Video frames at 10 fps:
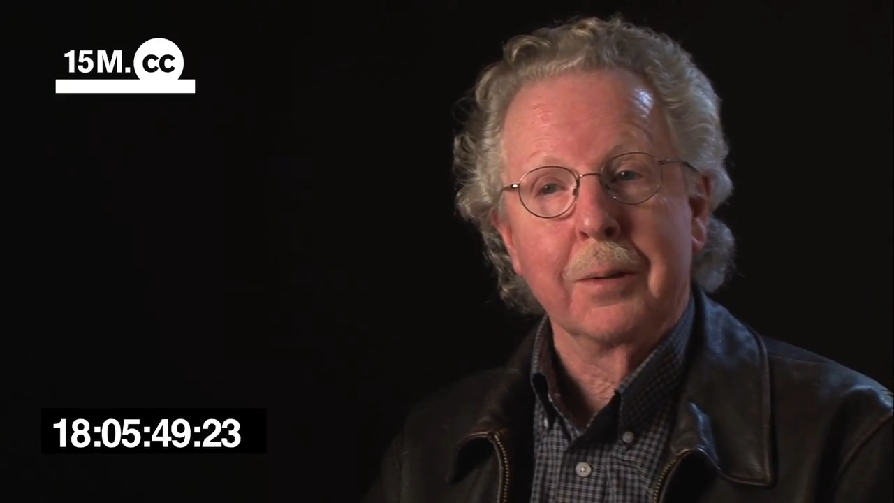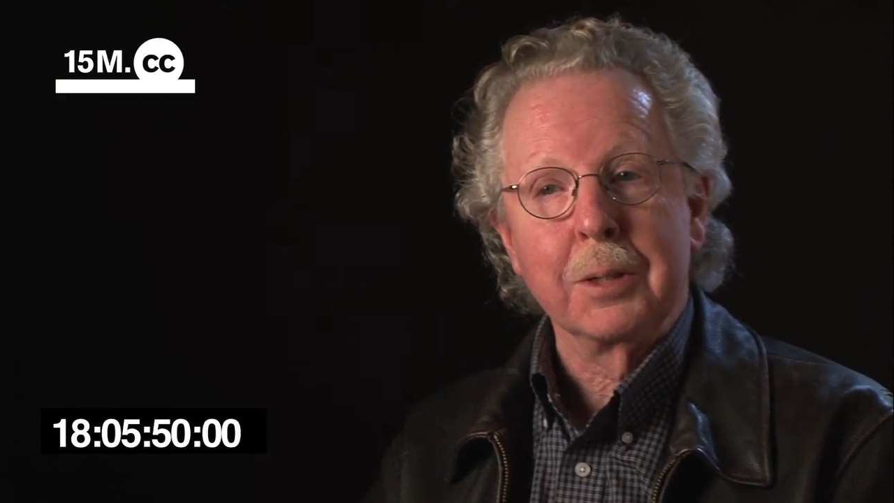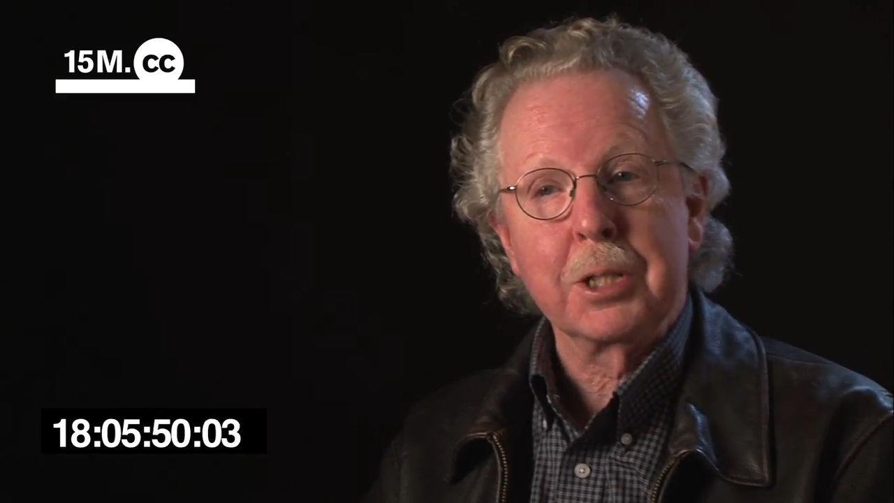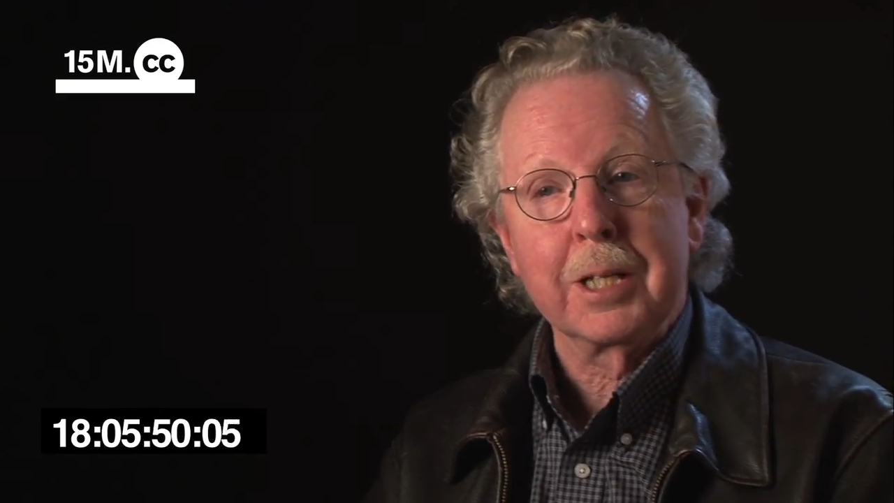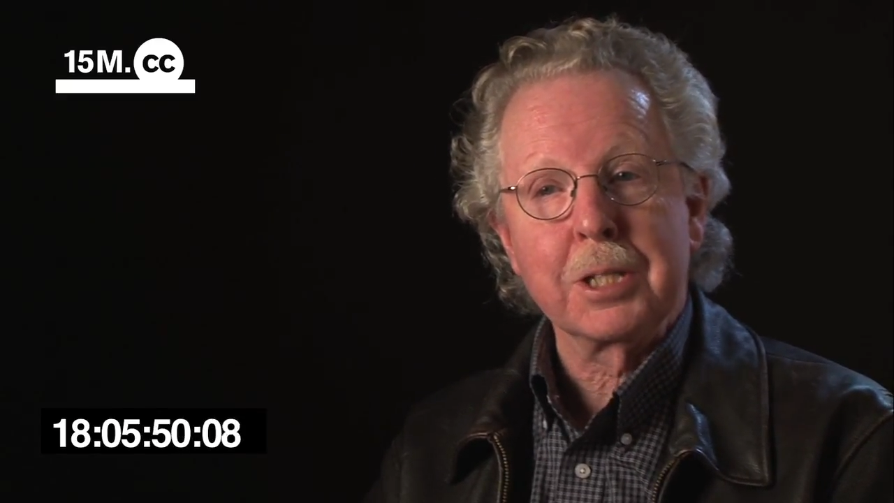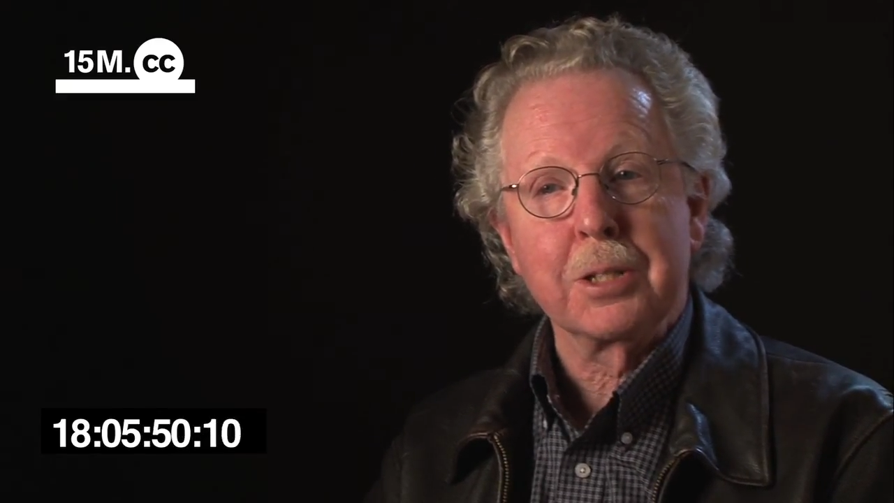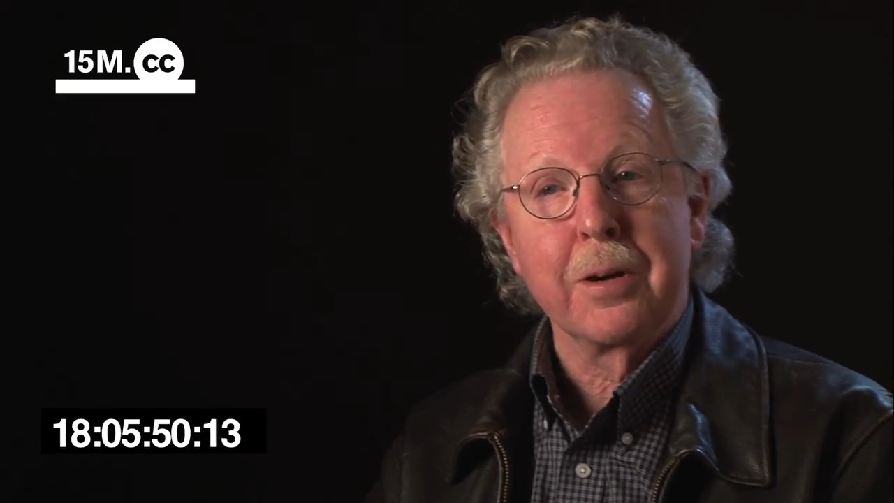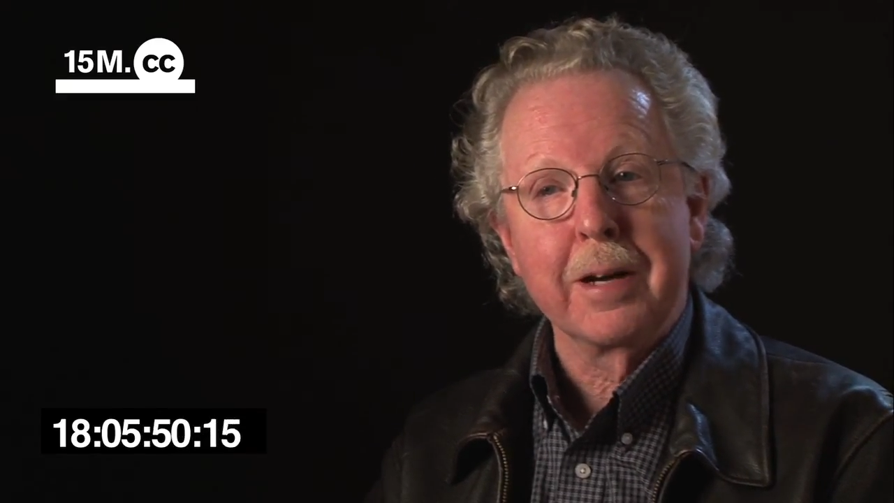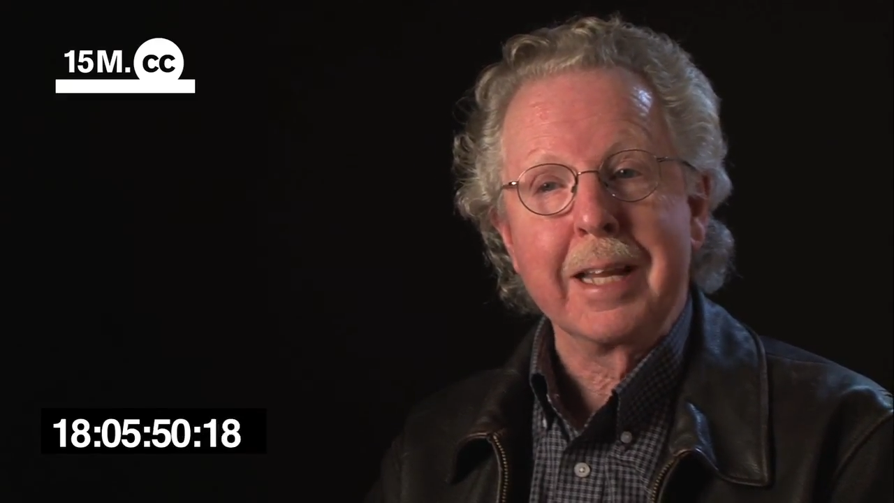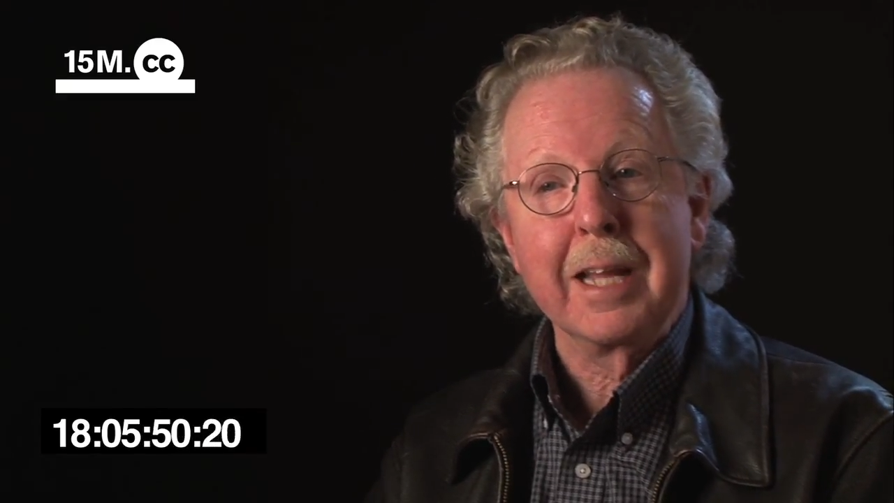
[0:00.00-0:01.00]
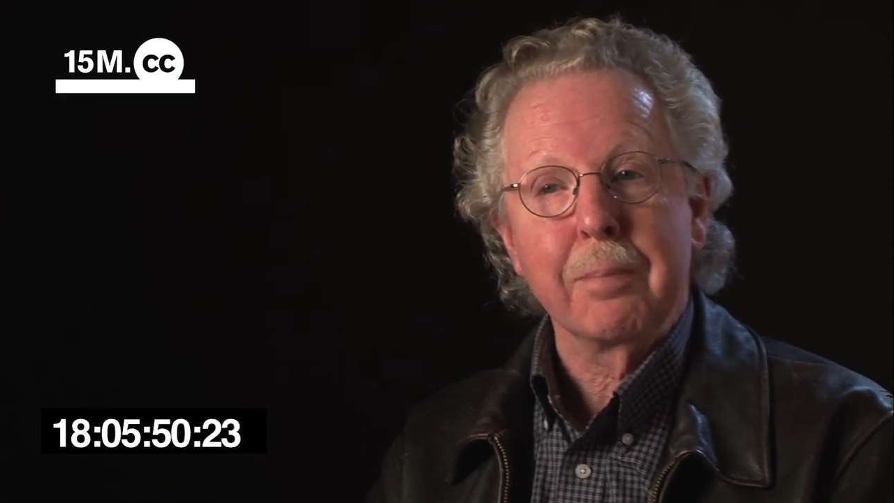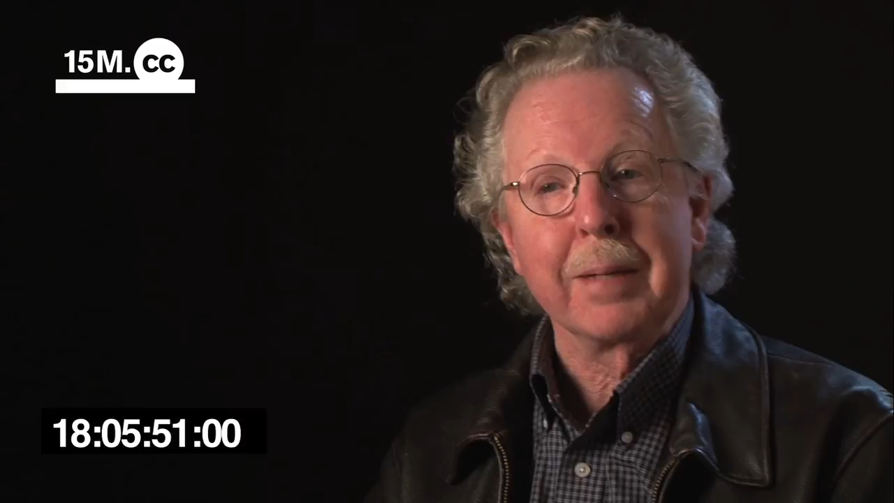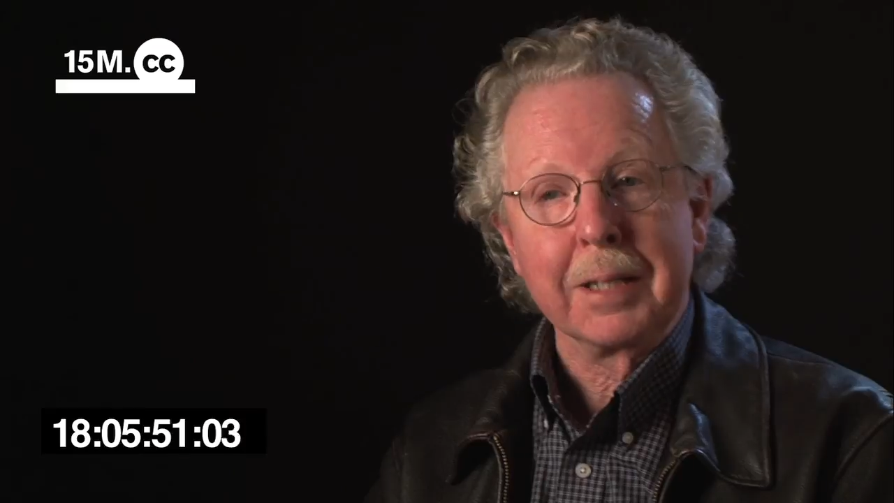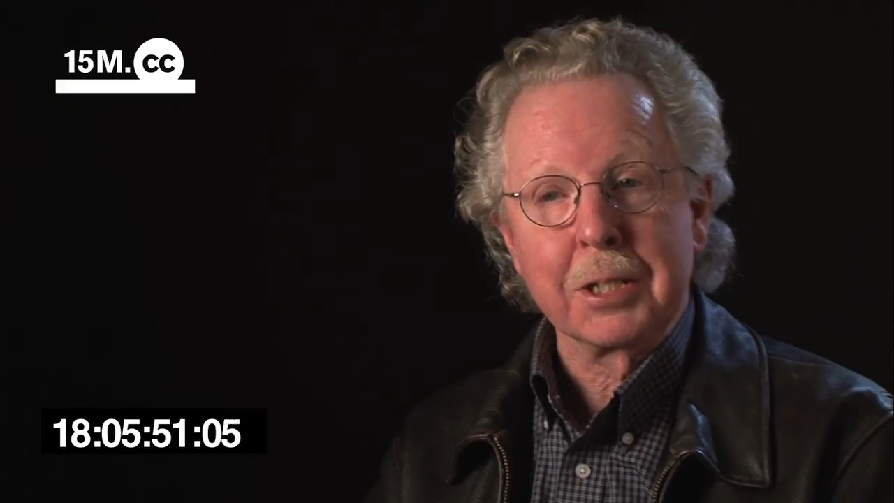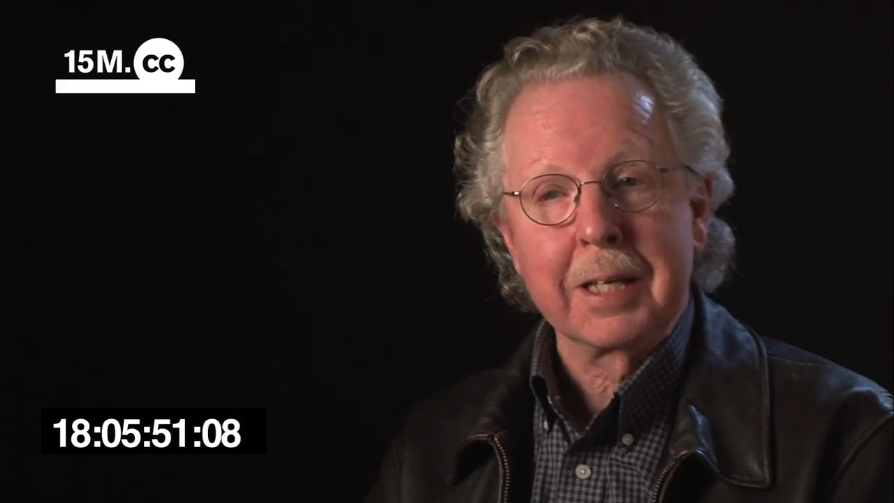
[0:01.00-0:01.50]
it's just dirty
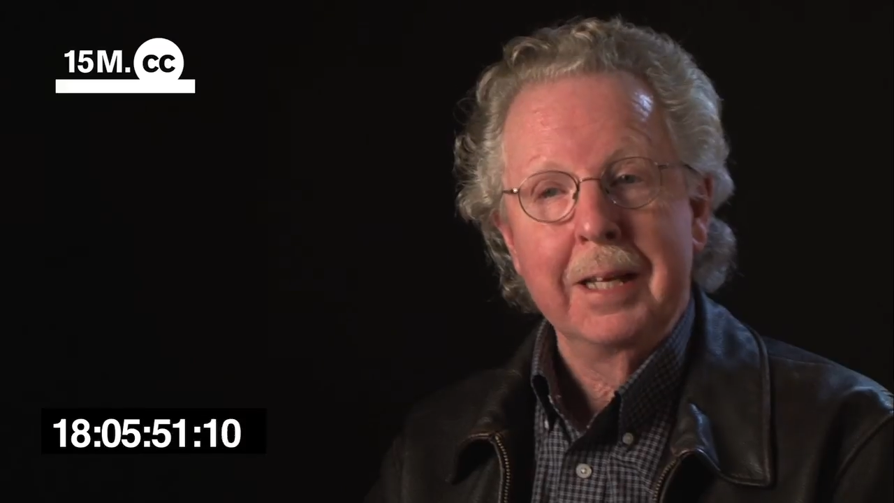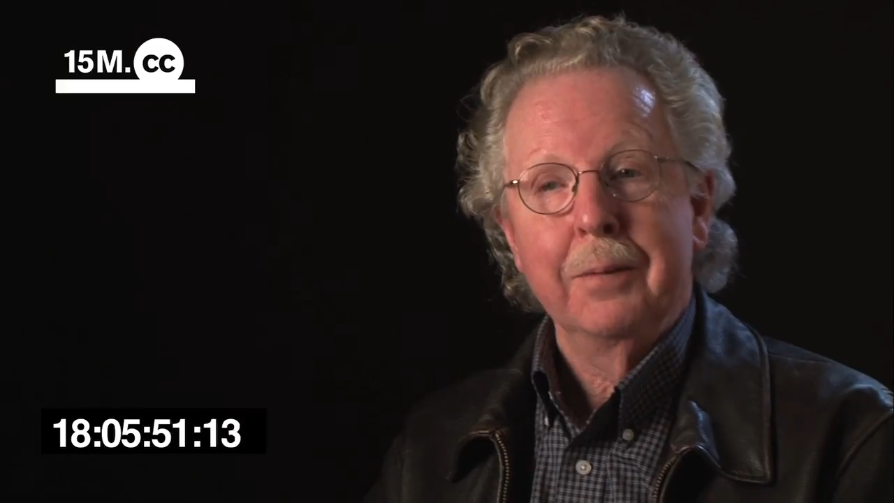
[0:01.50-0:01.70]
hippies